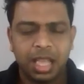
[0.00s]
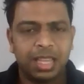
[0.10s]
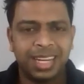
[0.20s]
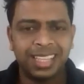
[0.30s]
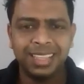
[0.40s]

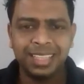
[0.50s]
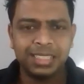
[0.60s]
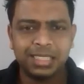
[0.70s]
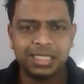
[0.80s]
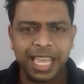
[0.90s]
And as
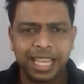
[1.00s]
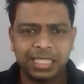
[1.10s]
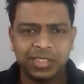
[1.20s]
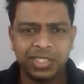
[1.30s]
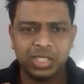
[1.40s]
this
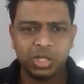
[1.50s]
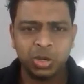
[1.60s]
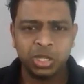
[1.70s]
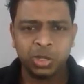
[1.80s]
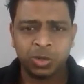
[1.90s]
activity is
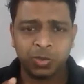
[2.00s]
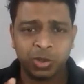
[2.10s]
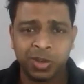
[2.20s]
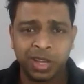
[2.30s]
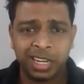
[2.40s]
going on
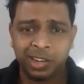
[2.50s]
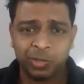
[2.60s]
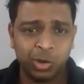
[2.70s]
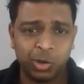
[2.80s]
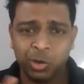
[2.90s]
for a while,
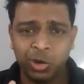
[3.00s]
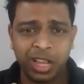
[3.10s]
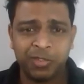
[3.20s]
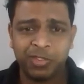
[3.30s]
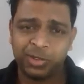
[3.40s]
the whole
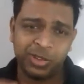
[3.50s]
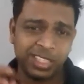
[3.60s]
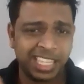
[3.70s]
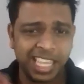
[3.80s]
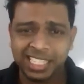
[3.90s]
afternoon
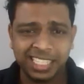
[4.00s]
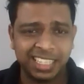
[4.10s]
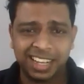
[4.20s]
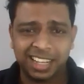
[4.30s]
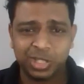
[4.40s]
is catching
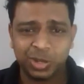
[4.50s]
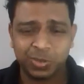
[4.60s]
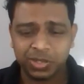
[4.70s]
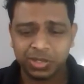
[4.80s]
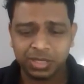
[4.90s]

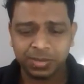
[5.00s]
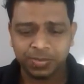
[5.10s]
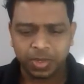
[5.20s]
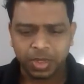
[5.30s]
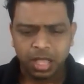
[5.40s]
grasshoppers.
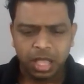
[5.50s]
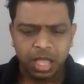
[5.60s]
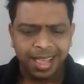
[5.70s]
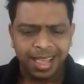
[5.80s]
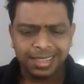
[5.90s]

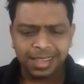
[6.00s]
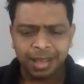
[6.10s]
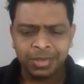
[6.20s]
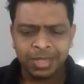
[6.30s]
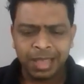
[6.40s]
And
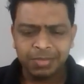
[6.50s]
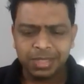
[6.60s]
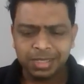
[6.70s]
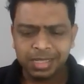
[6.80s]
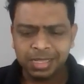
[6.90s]
sometimes
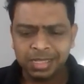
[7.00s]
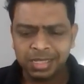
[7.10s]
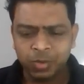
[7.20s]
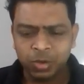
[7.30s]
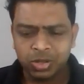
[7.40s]
the
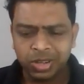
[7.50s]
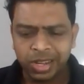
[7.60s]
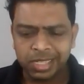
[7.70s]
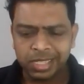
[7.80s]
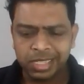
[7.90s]
sister would
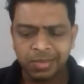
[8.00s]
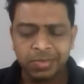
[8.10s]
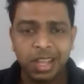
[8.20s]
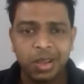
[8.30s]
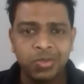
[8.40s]
trace
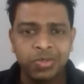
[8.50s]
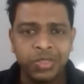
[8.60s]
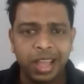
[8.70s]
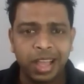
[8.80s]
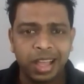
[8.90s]
them down
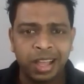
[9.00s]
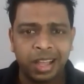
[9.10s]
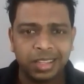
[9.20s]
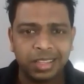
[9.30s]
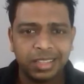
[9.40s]
the
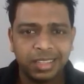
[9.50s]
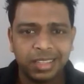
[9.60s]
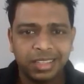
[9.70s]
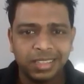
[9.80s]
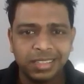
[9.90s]

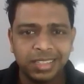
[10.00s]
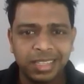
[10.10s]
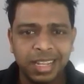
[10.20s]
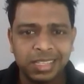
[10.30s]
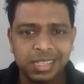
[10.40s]

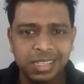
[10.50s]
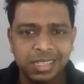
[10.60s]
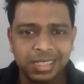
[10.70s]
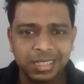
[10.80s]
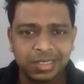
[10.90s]
Jagan has a
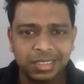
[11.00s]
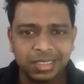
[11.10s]
sister.